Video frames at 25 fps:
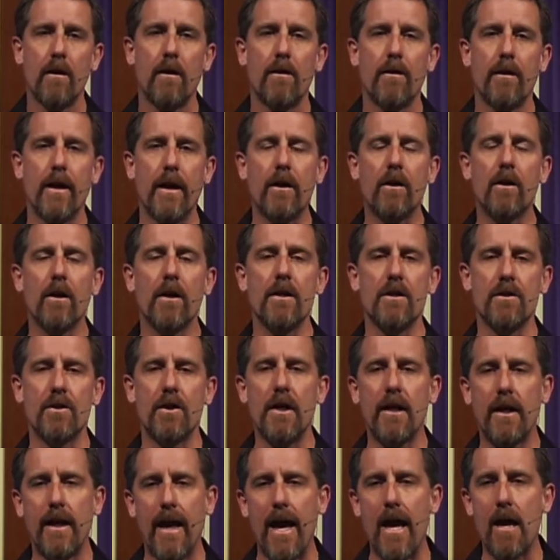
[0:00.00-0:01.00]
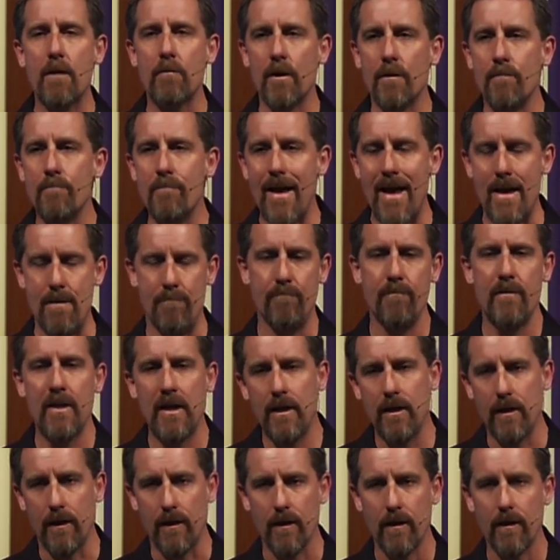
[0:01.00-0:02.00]
Thank goodness he came and met
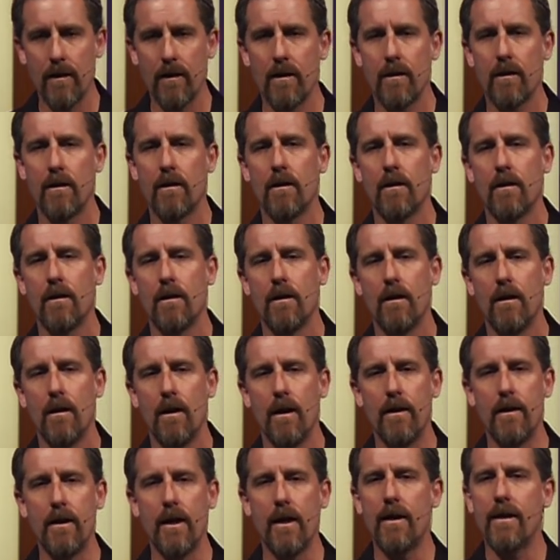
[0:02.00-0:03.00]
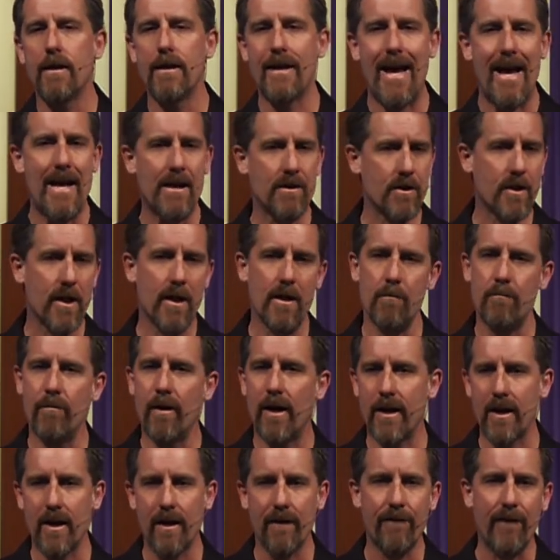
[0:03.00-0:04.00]
me. And he didn't ask
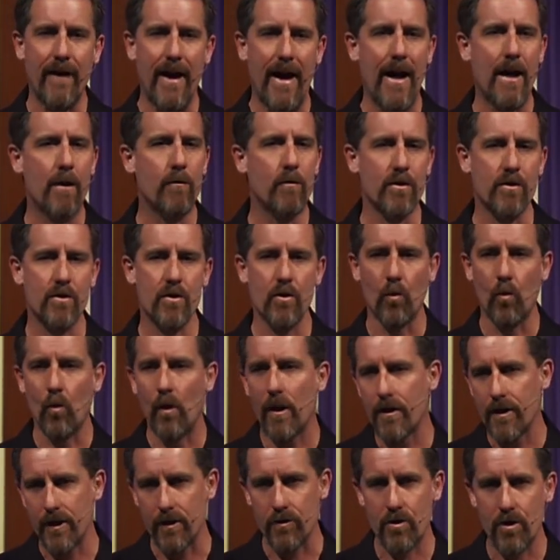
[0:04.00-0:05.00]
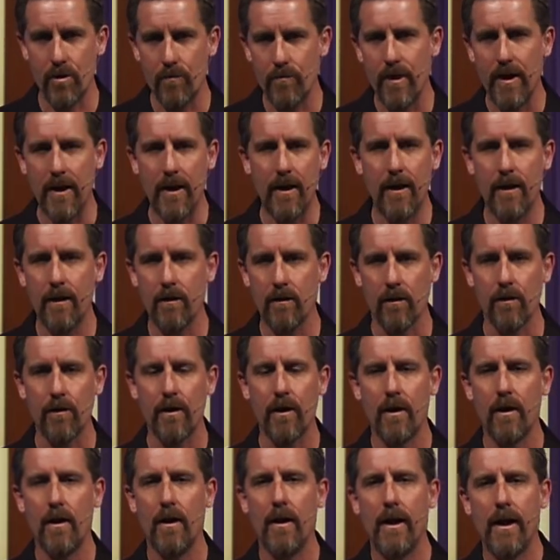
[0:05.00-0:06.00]
anybody if I was the one that should be healed.
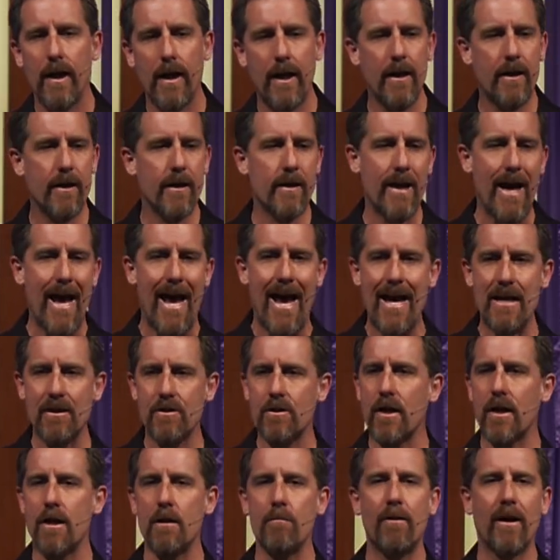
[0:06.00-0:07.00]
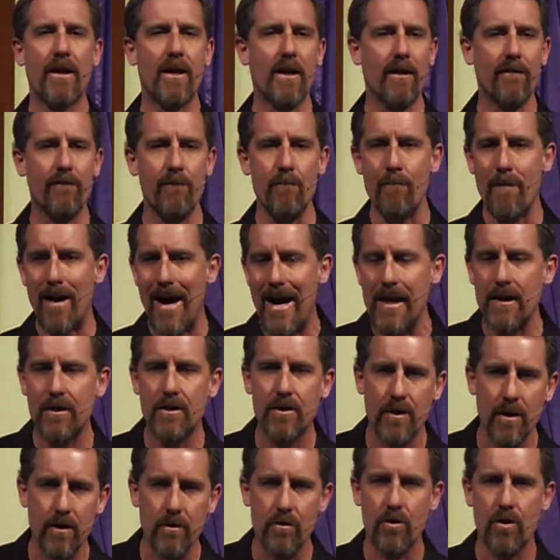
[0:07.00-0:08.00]
He didn't ask anybody if my
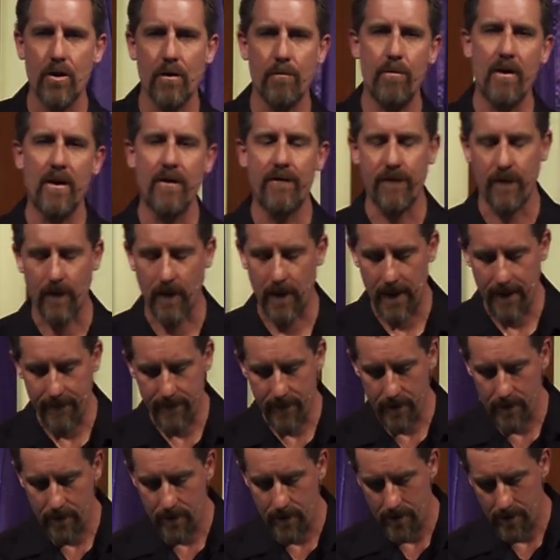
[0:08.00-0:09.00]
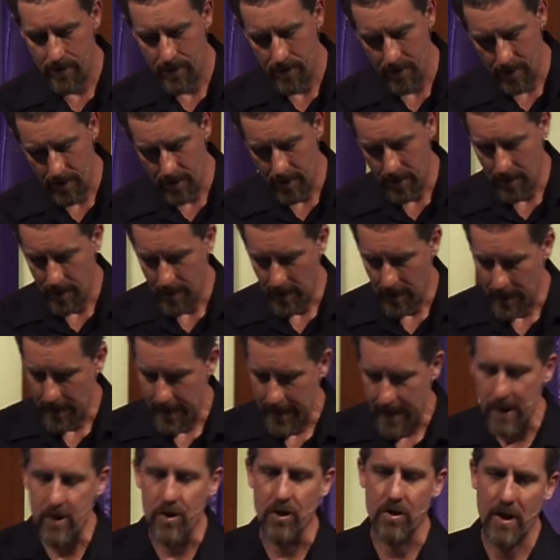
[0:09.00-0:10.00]
sins should be forgiven.
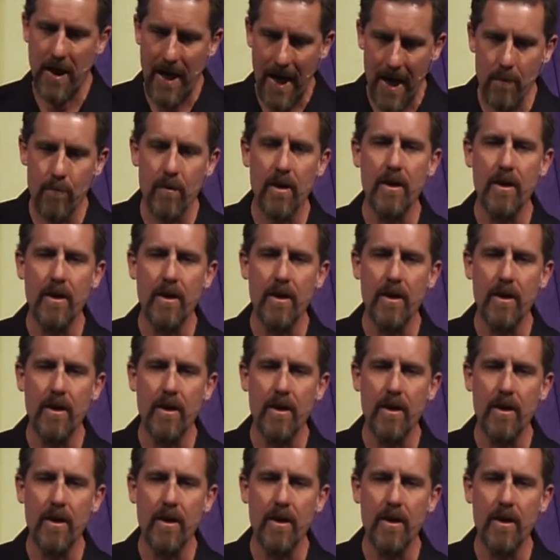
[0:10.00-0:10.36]
He just came